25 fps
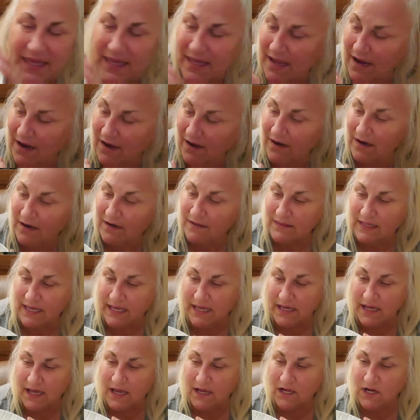are
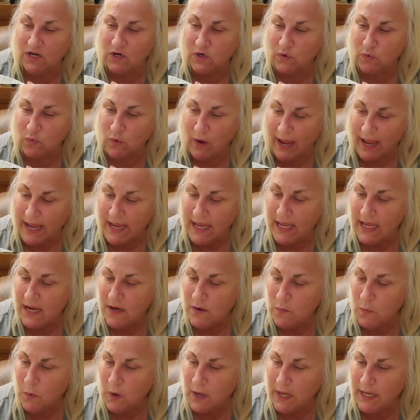like a gray
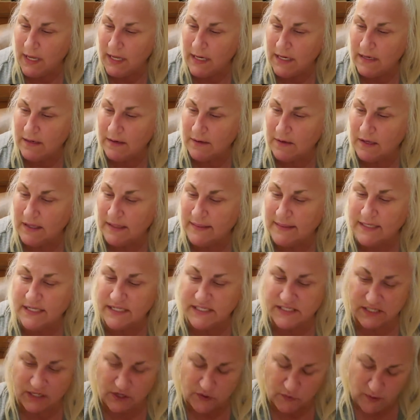and white, and
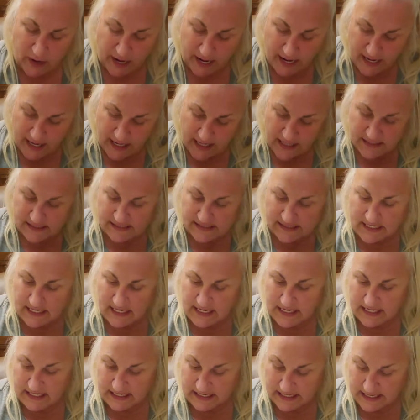this gray is
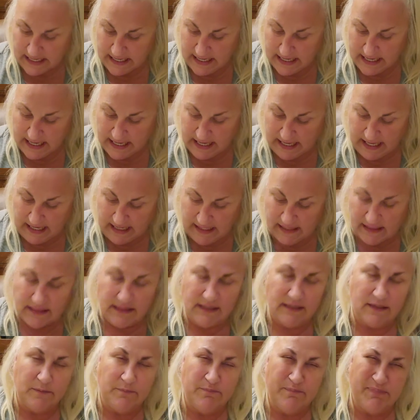like a
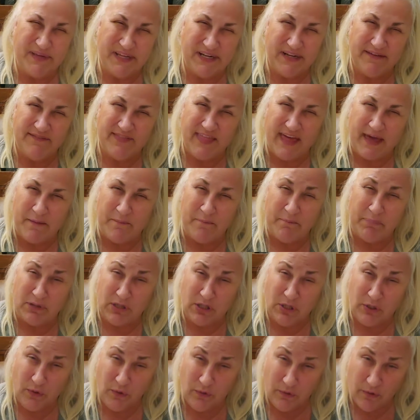little bit of that
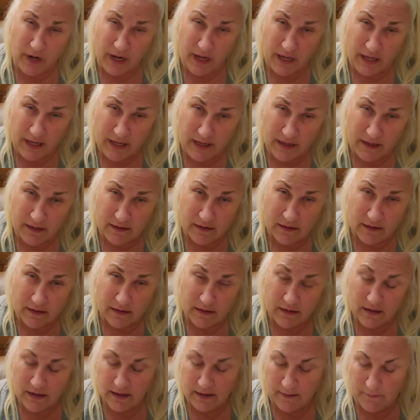blue gray,
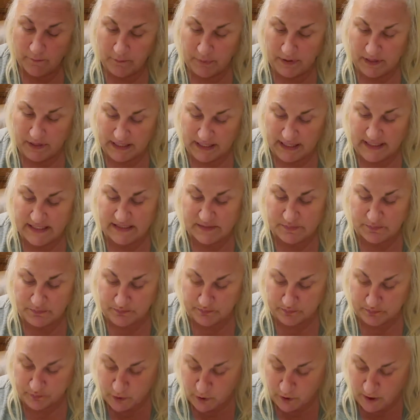but it's
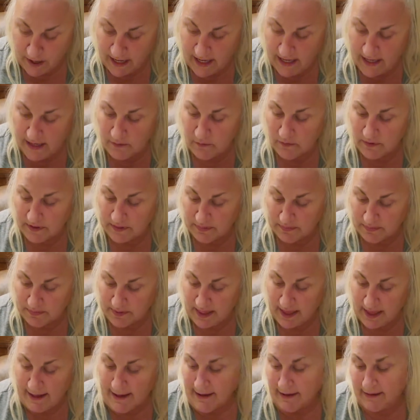gray with
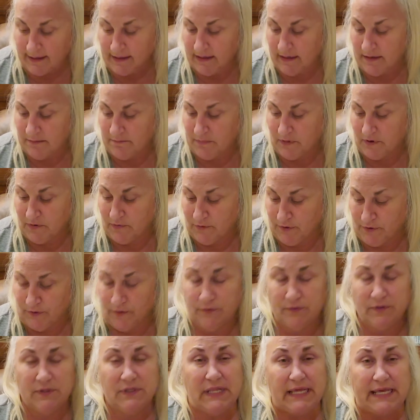black and
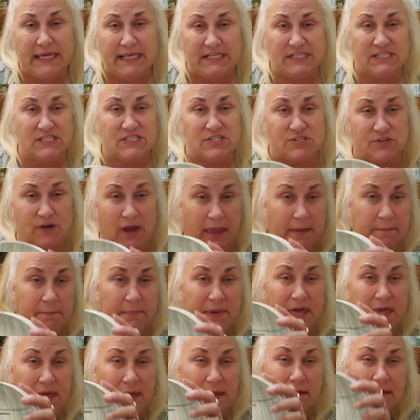maroon like
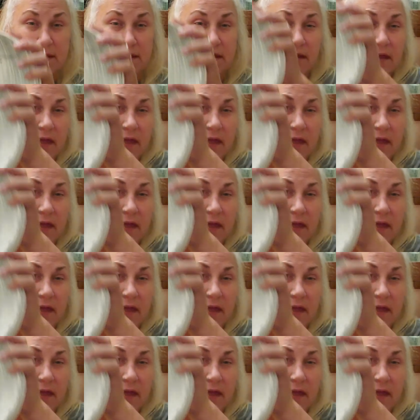striping.